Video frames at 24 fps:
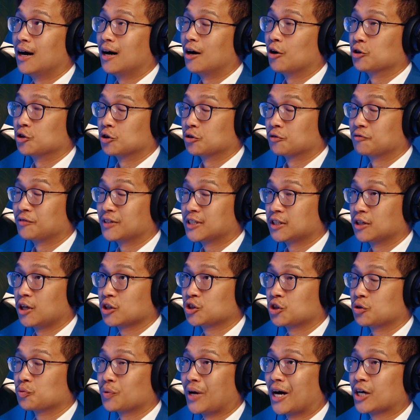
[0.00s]
or your
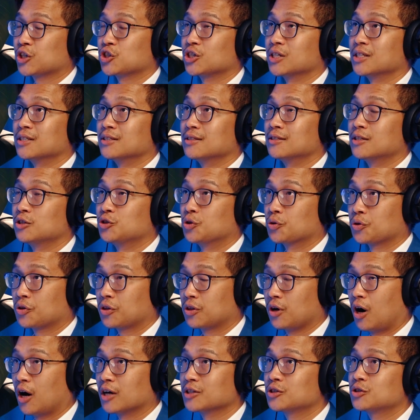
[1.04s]
physiological reactions, your
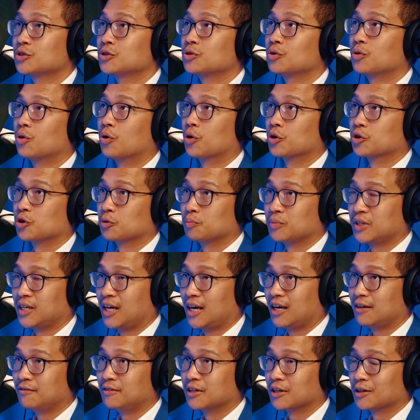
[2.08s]
thoughts, or your
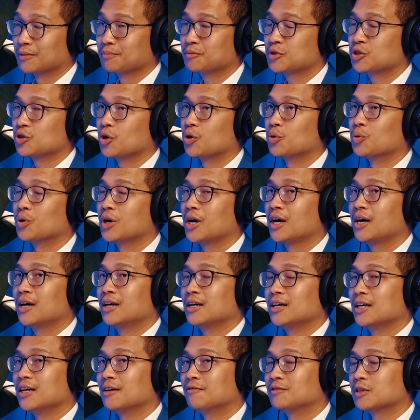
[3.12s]
behavior. So
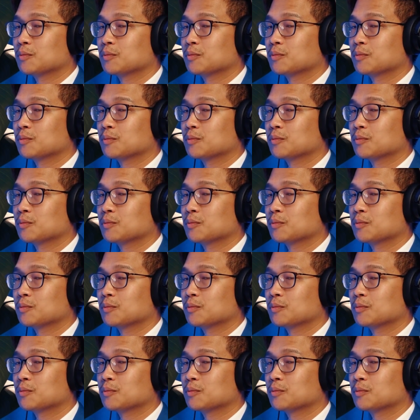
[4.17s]
if